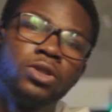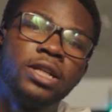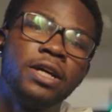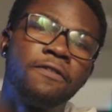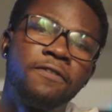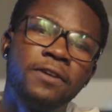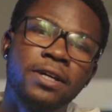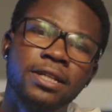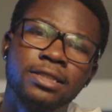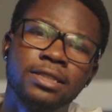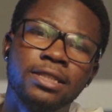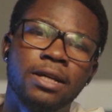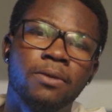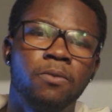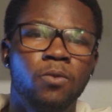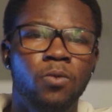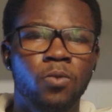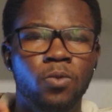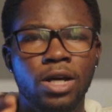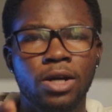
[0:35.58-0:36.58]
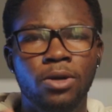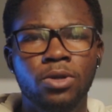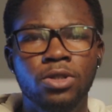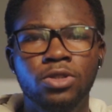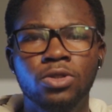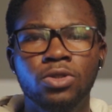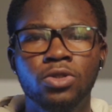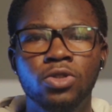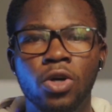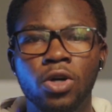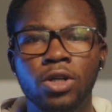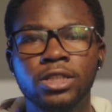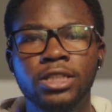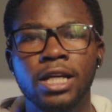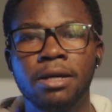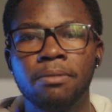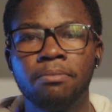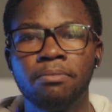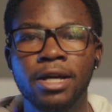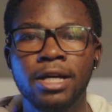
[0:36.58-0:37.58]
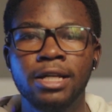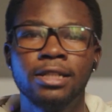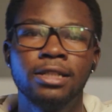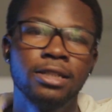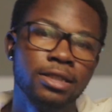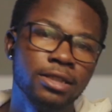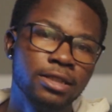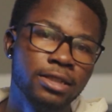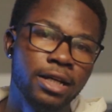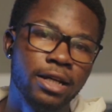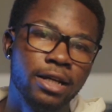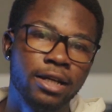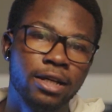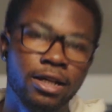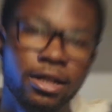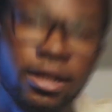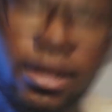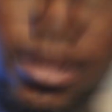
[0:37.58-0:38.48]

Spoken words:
the first step, we are going to dodge and bend the hair.